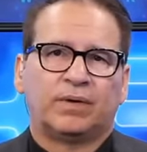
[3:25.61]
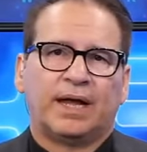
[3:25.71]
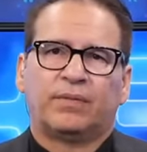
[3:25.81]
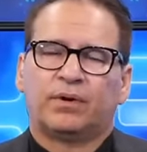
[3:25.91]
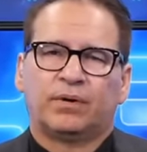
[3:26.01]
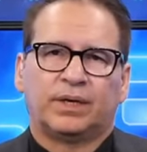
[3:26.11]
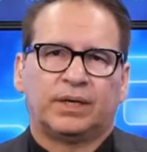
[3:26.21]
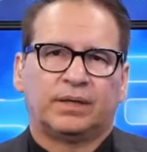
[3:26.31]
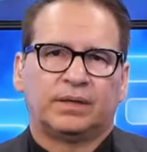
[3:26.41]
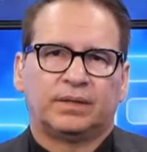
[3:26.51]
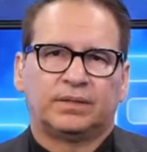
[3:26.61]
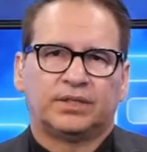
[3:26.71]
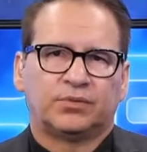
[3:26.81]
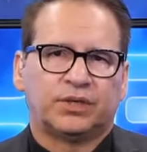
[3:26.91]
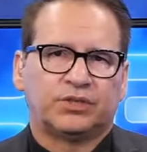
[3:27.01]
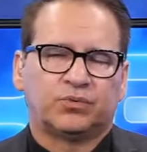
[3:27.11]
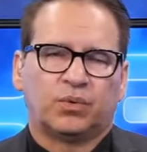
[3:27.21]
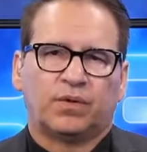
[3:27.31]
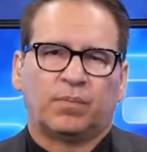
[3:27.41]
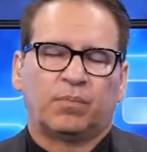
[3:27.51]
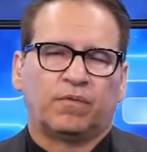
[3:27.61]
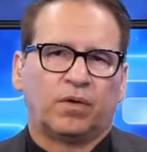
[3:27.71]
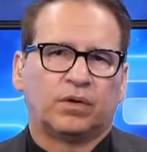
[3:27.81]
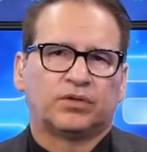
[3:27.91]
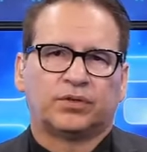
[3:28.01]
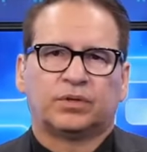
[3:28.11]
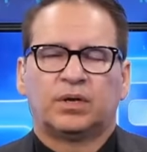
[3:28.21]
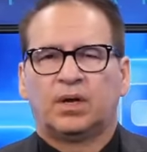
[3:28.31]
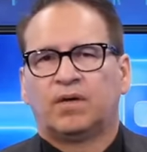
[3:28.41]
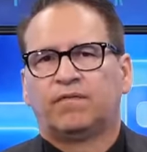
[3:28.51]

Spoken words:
now they're in situations where their portfolios are